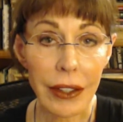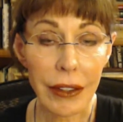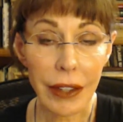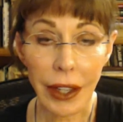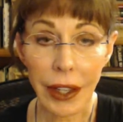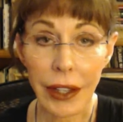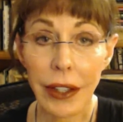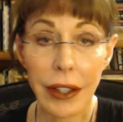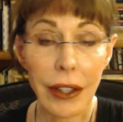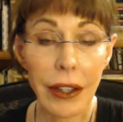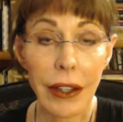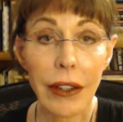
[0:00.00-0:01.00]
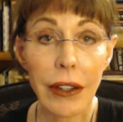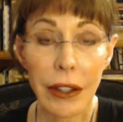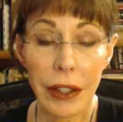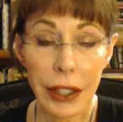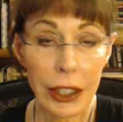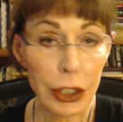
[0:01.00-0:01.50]
then
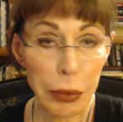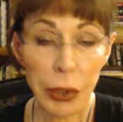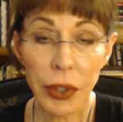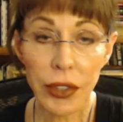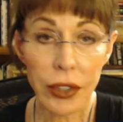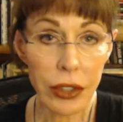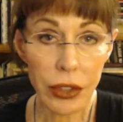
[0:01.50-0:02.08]
each person